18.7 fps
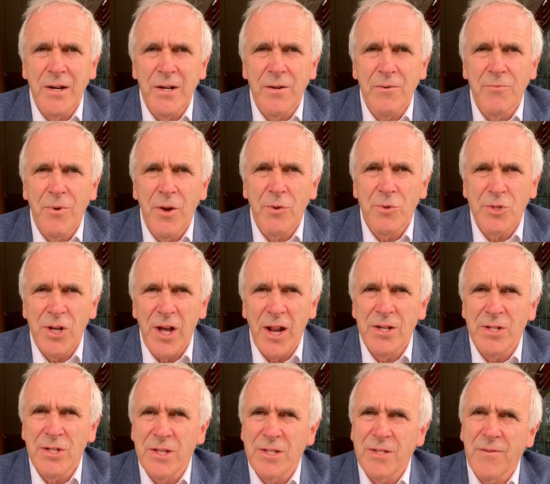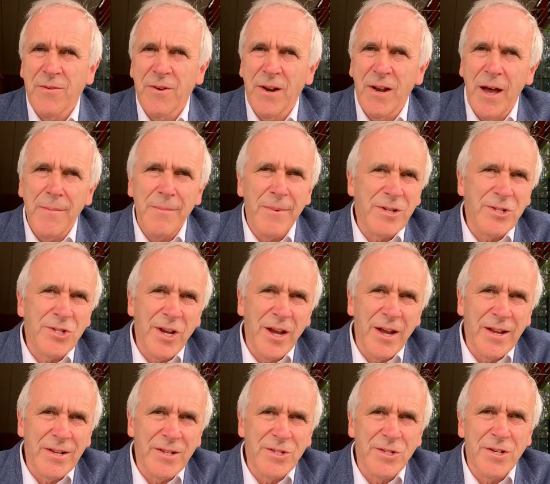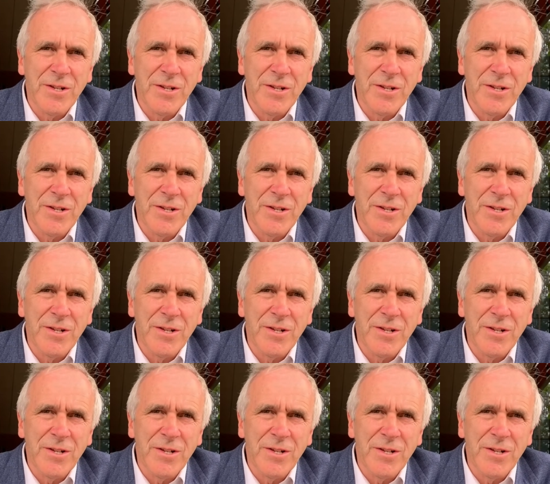real challenges of climate change